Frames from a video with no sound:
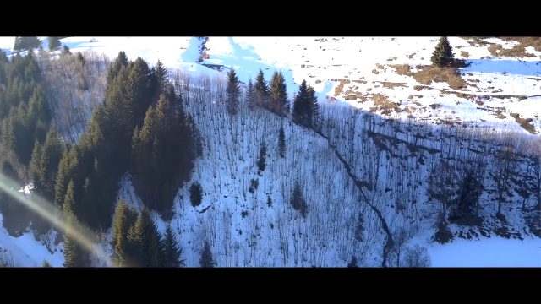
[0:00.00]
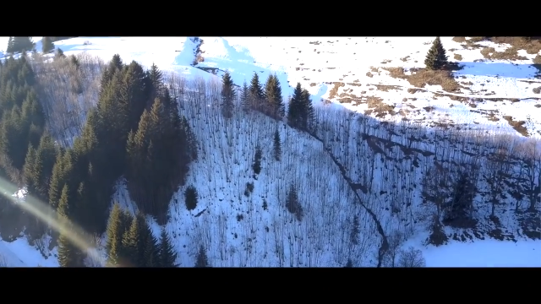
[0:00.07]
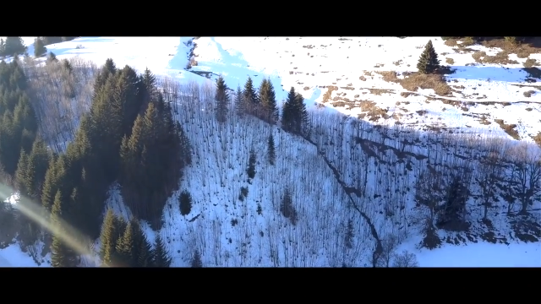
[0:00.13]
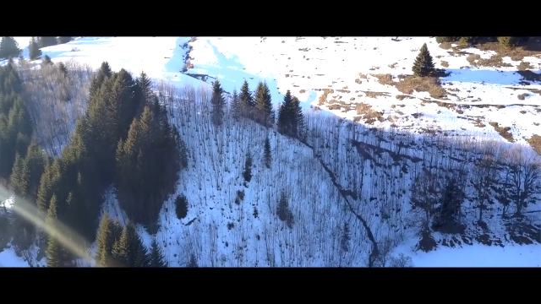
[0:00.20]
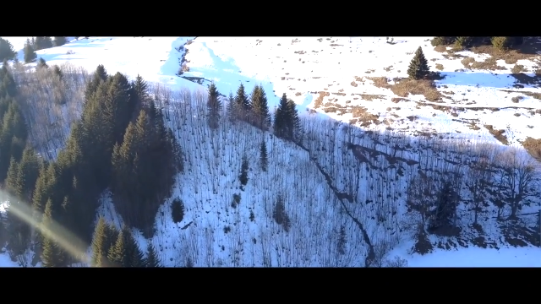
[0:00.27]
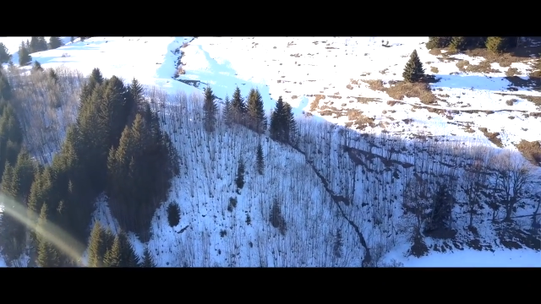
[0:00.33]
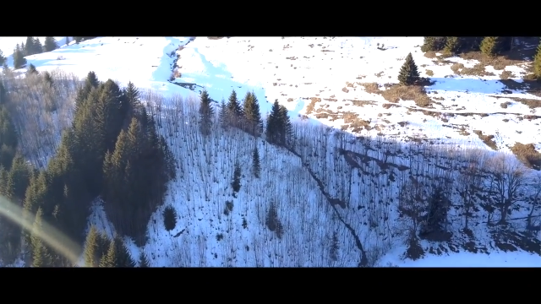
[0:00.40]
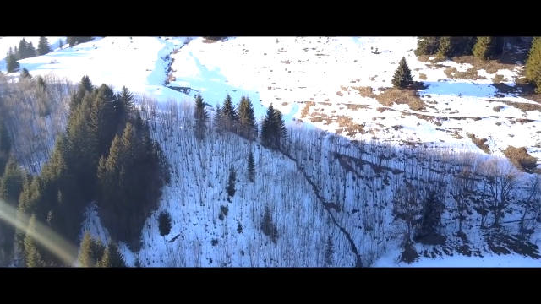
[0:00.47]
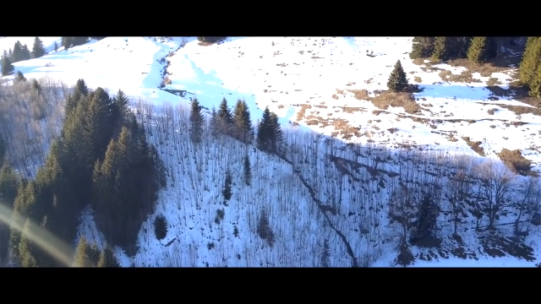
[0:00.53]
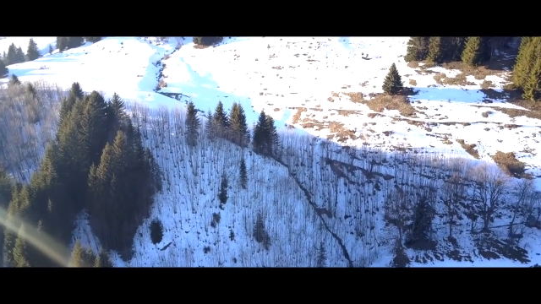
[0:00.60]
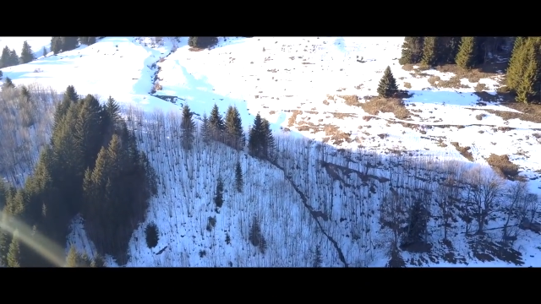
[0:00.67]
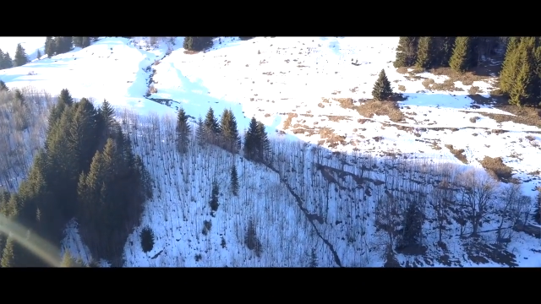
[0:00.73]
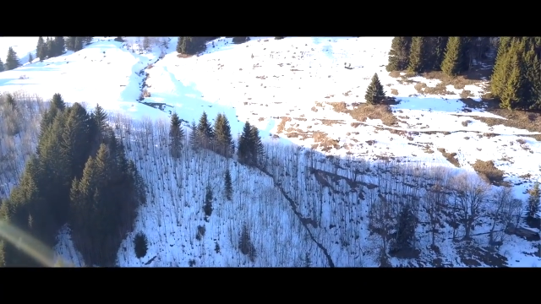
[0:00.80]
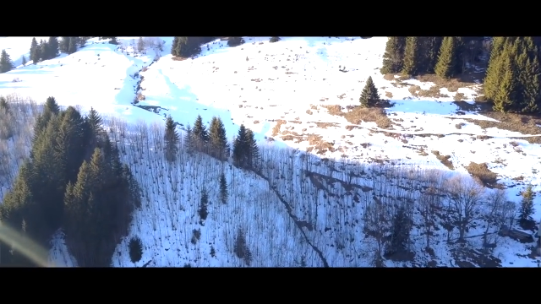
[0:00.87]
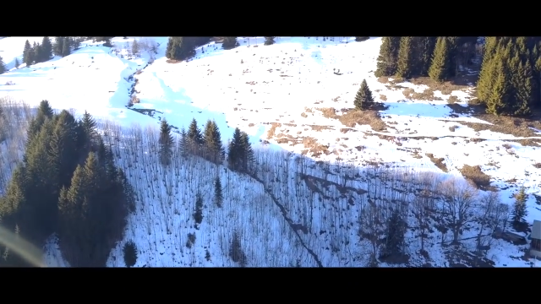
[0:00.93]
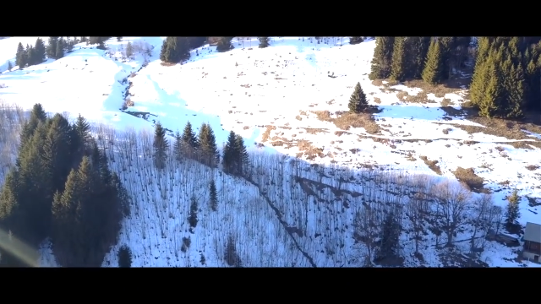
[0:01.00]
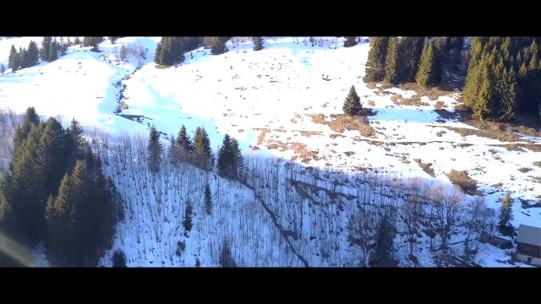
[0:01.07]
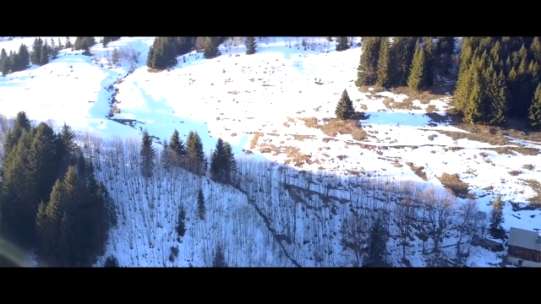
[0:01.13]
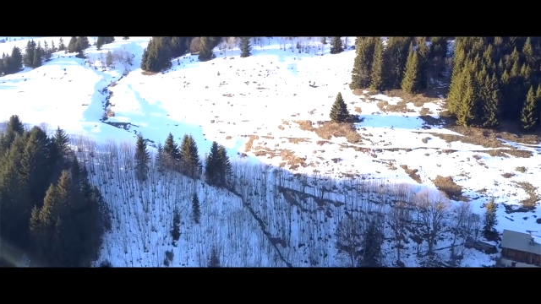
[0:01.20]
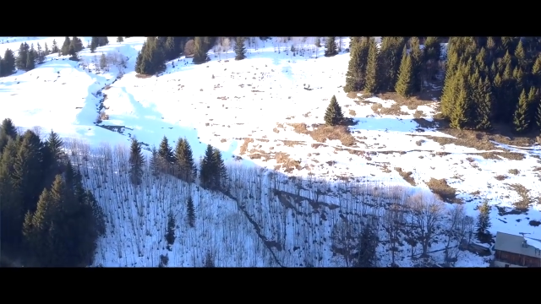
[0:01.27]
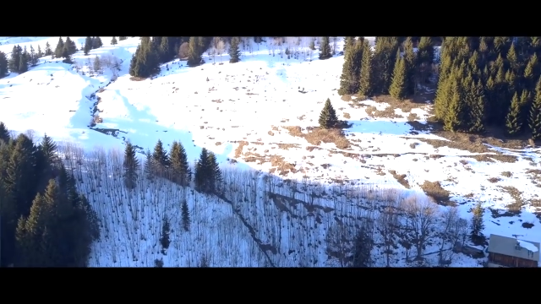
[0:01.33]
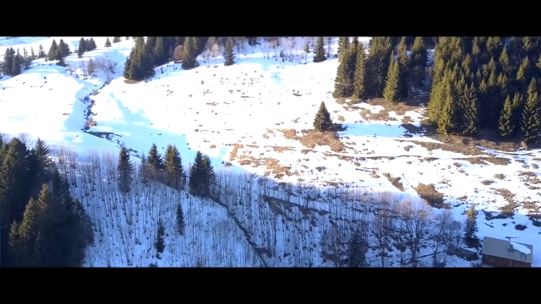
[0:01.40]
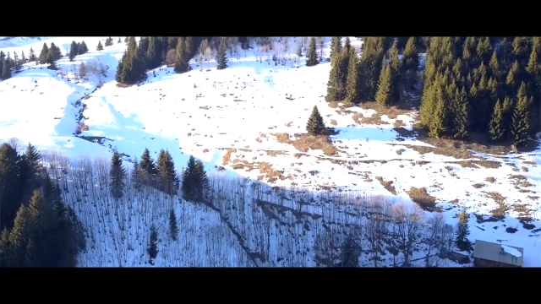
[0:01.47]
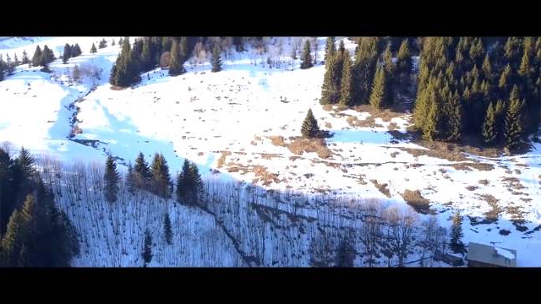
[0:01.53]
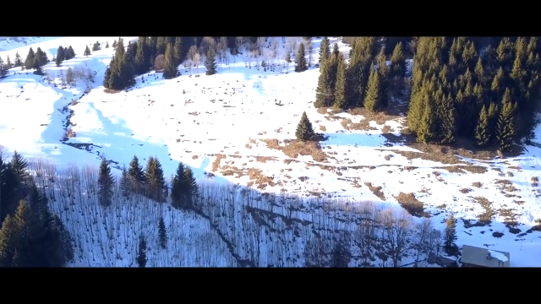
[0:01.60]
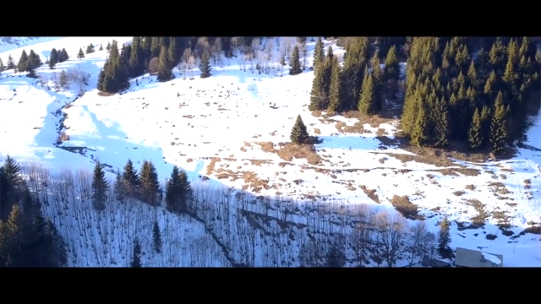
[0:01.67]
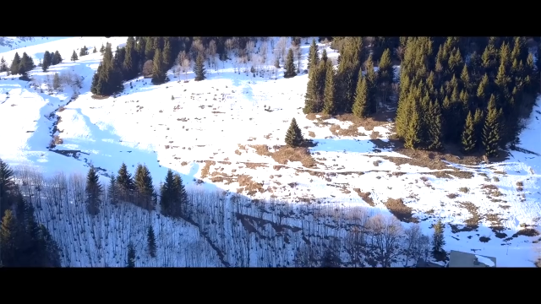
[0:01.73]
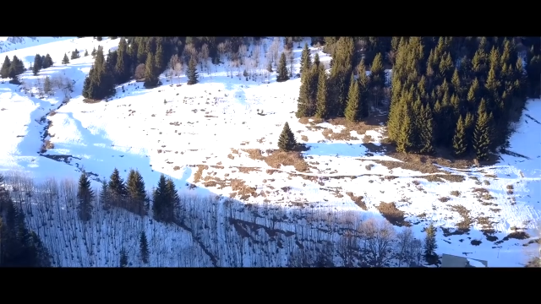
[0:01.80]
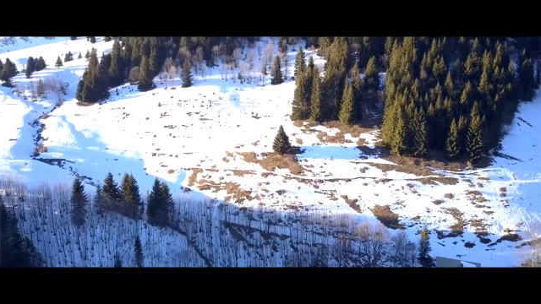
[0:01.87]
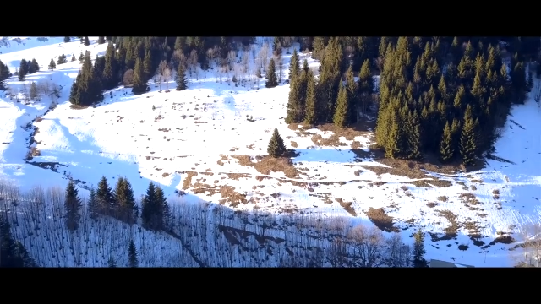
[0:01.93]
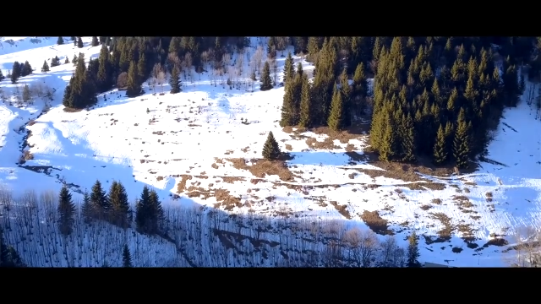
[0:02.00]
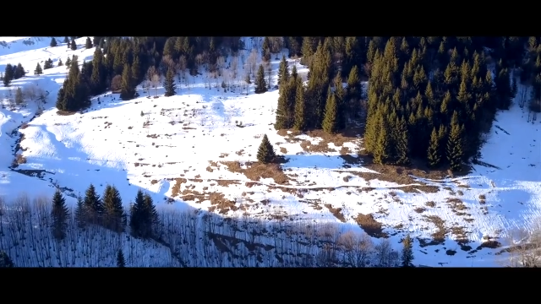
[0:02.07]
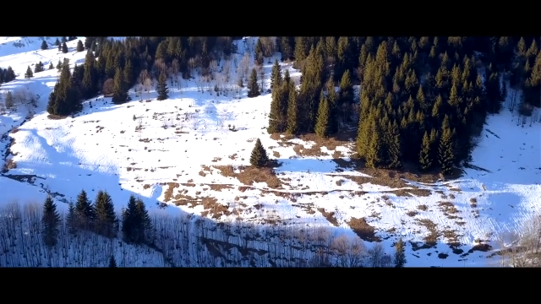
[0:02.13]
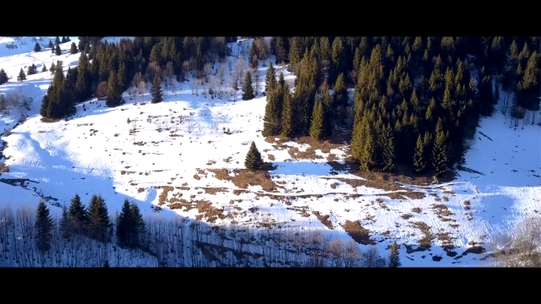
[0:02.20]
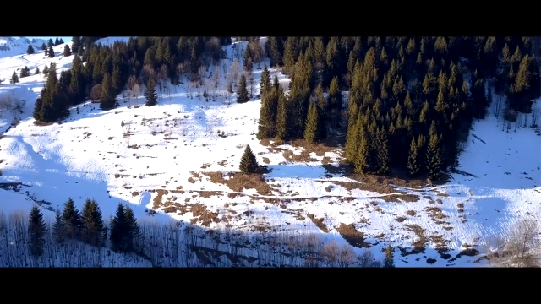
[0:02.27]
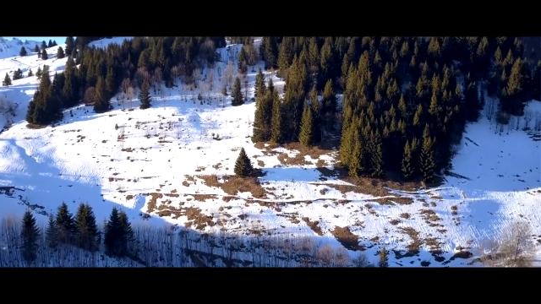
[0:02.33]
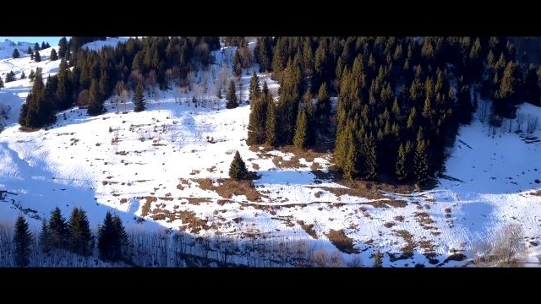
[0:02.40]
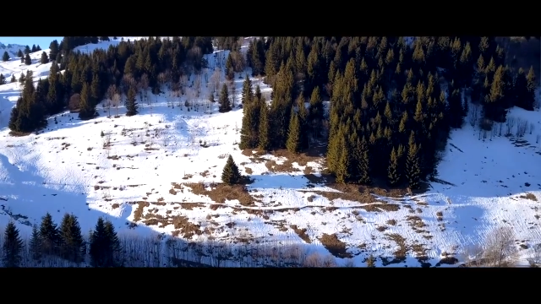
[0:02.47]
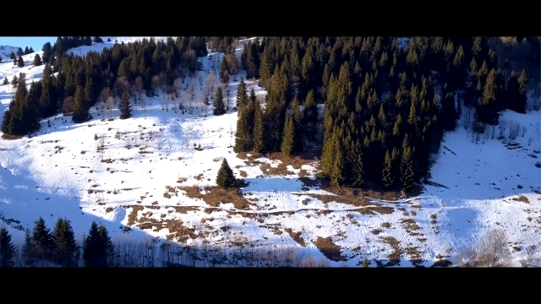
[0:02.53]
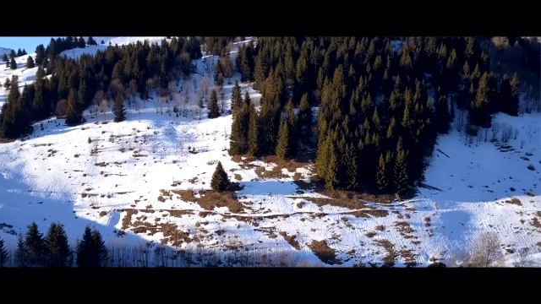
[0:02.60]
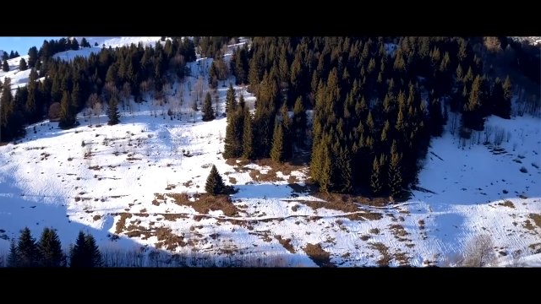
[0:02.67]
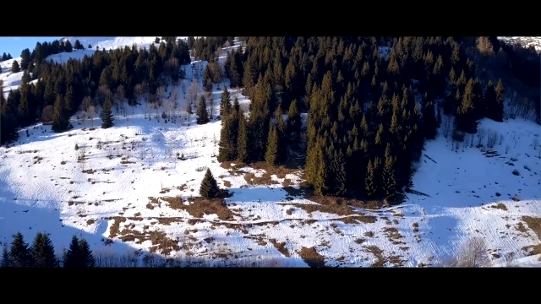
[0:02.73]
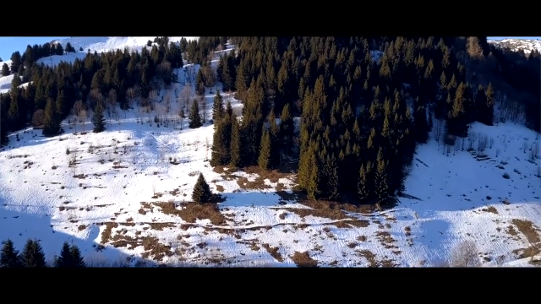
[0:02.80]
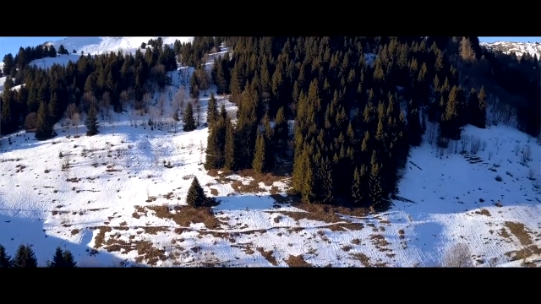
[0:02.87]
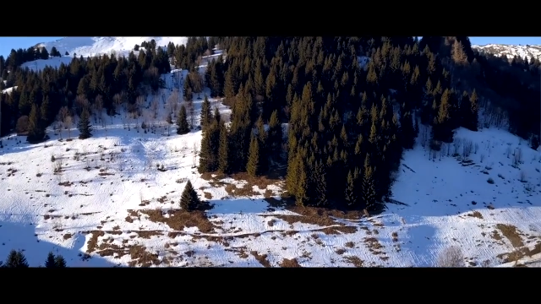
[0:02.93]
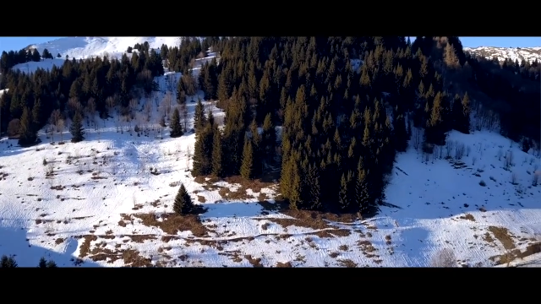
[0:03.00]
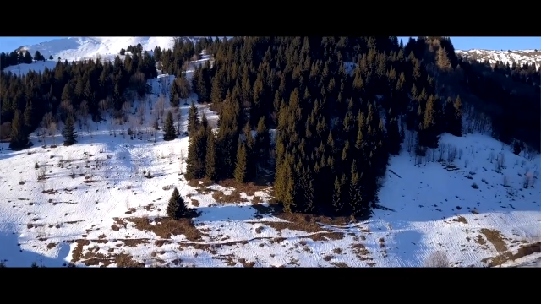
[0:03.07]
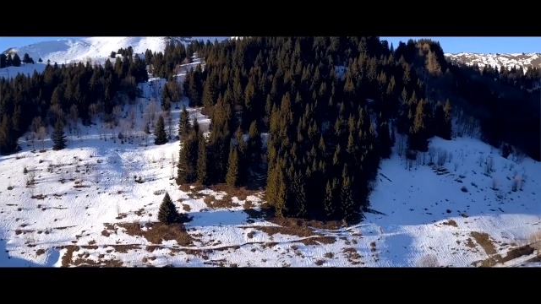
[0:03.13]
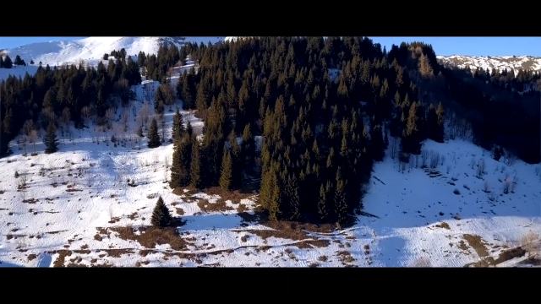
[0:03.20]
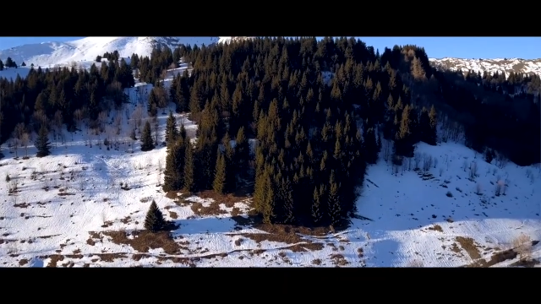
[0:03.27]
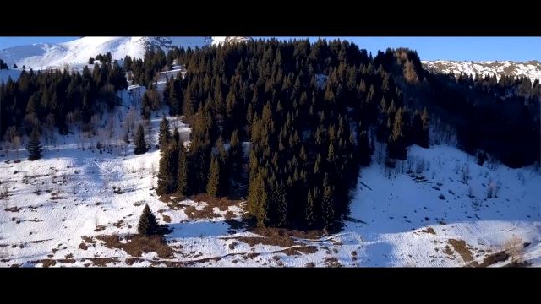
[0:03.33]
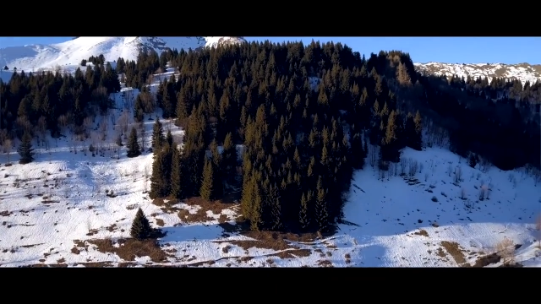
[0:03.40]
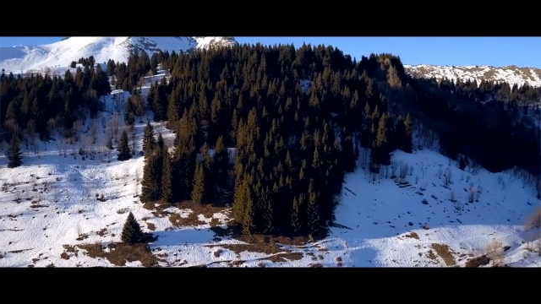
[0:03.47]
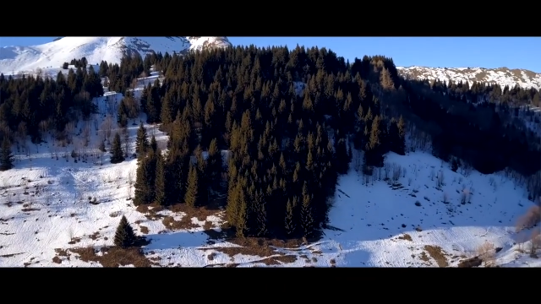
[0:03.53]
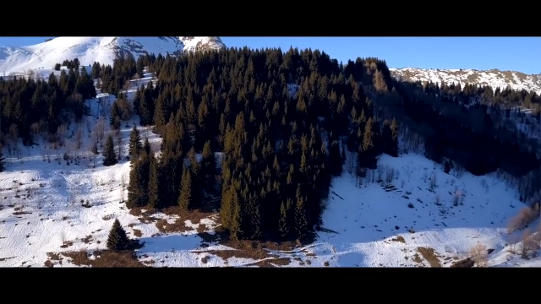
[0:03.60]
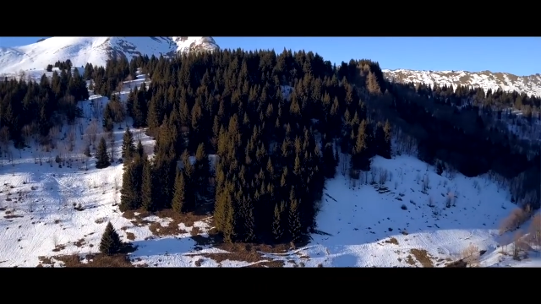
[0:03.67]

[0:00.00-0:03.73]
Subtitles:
Nobody's mouth can be seen.